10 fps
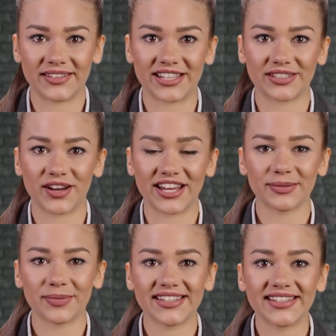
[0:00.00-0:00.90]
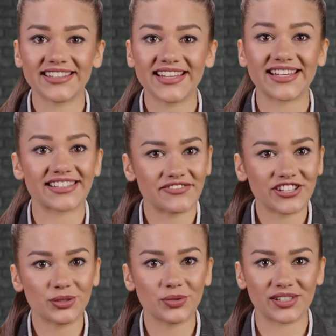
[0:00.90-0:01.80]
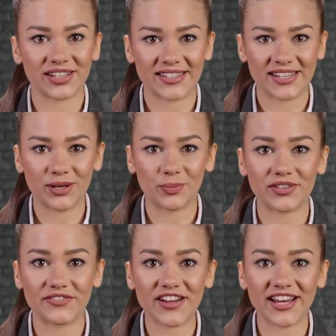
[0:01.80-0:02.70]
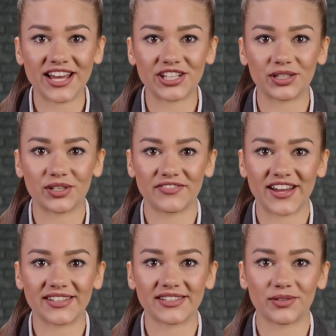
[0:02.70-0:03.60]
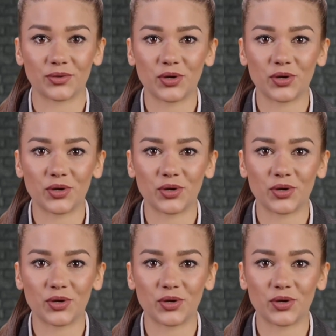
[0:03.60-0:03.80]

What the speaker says: It's recommended that individuals consult with a financial advisor